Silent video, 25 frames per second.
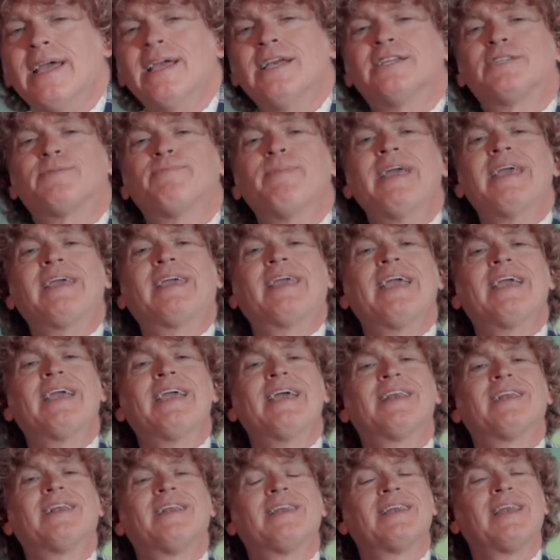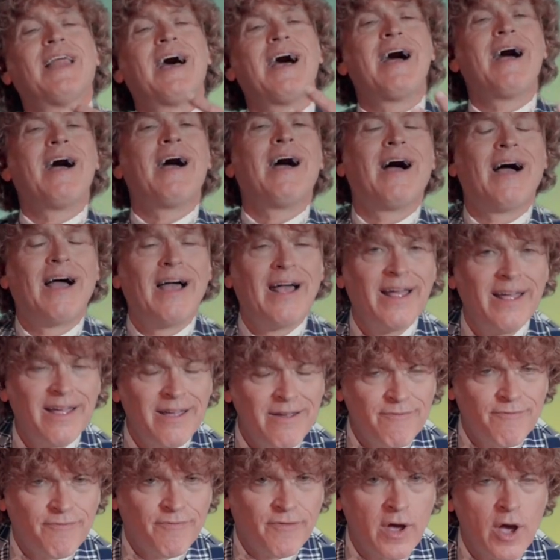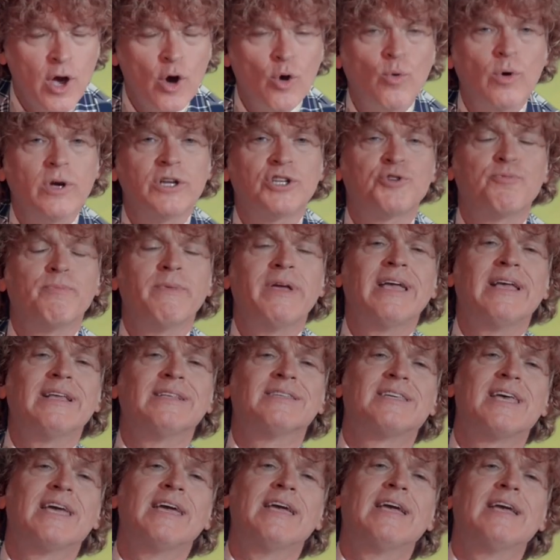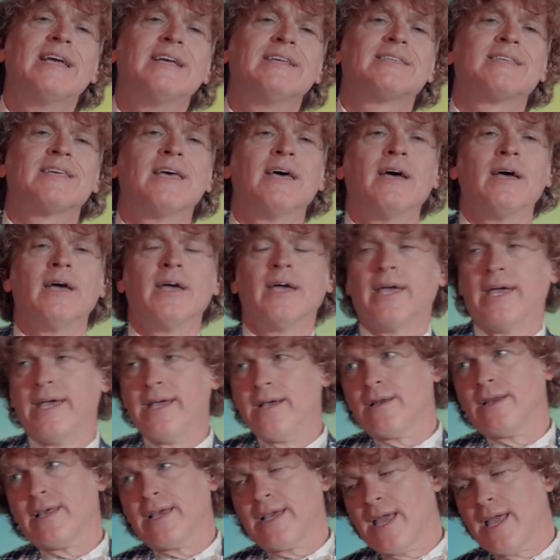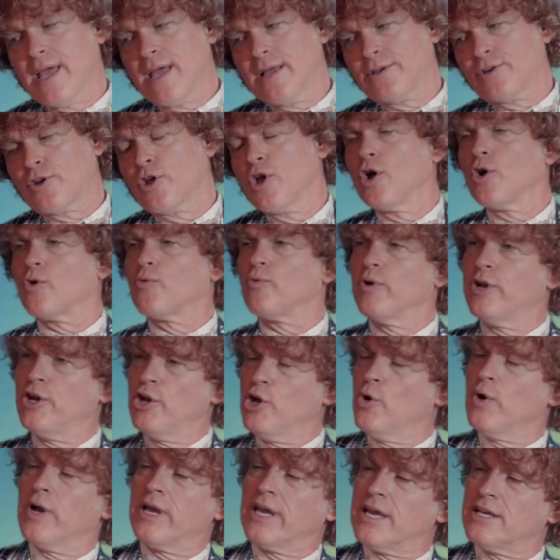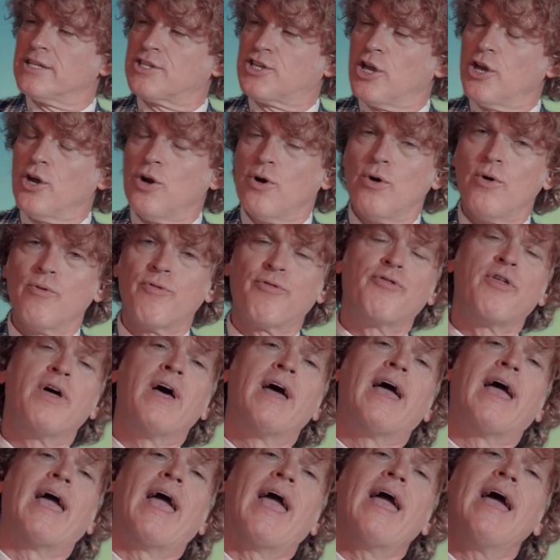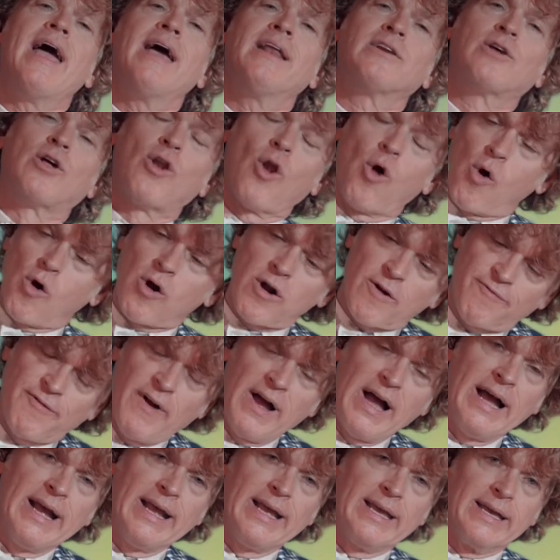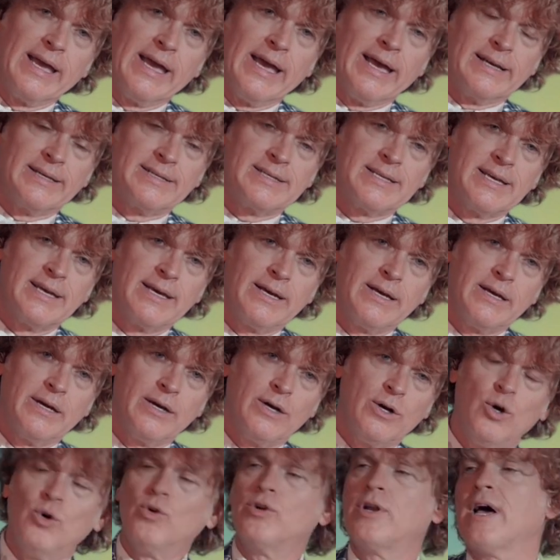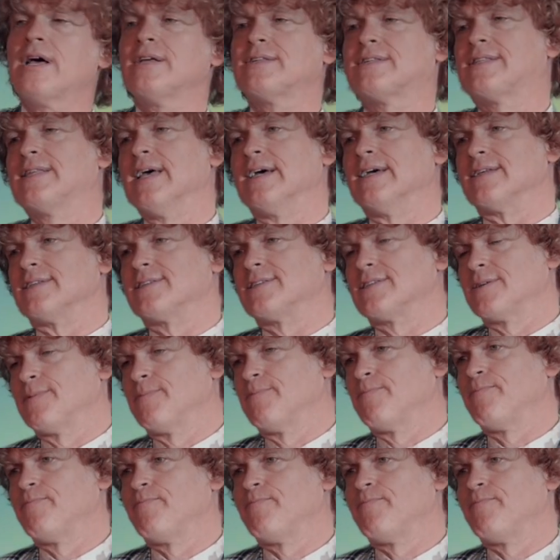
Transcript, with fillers: he's making it alive which means he's healing it renewing his youth and glorifying it who does this